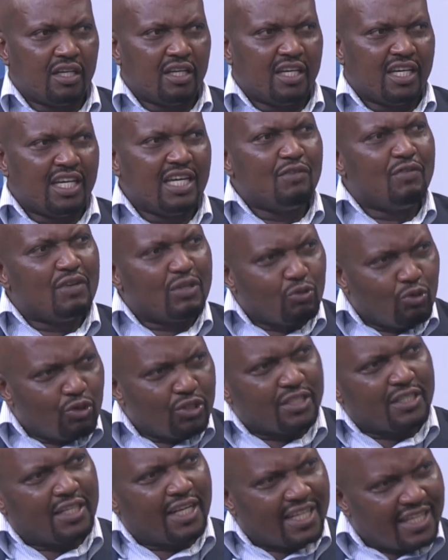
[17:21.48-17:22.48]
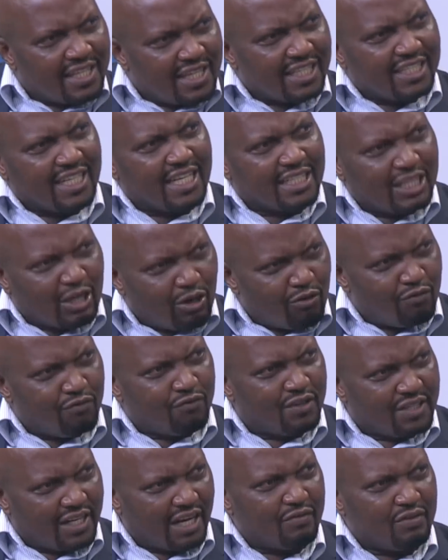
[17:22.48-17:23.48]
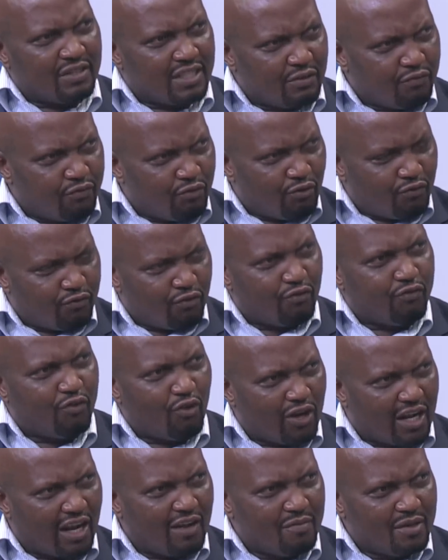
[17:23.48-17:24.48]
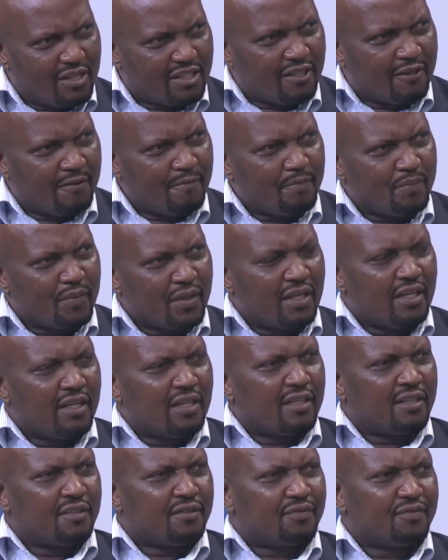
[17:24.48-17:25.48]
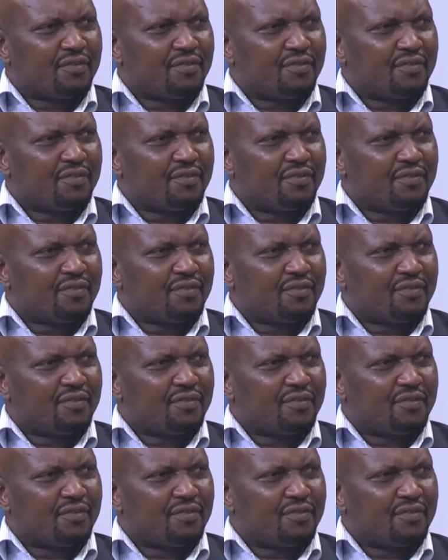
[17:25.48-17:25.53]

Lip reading: if it was like the center of gravity for government. The chief of staff right now, you think?